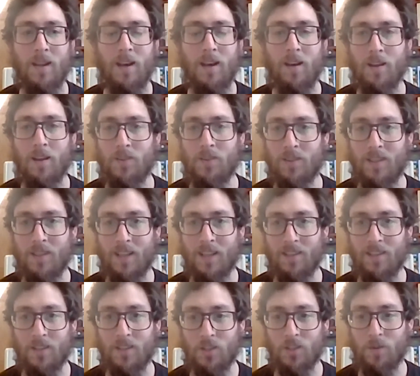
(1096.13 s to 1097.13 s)
I just think
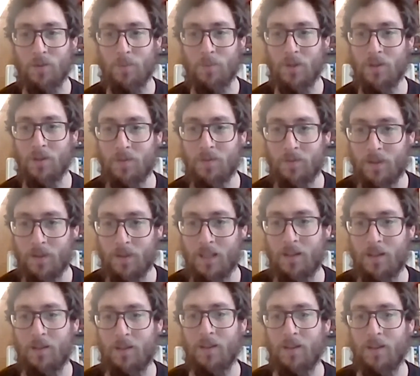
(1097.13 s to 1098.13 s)
it's such a
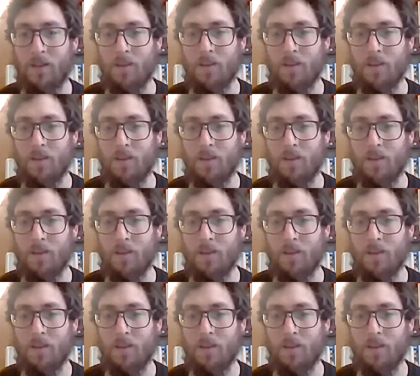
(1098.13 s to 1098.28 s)
beautifully,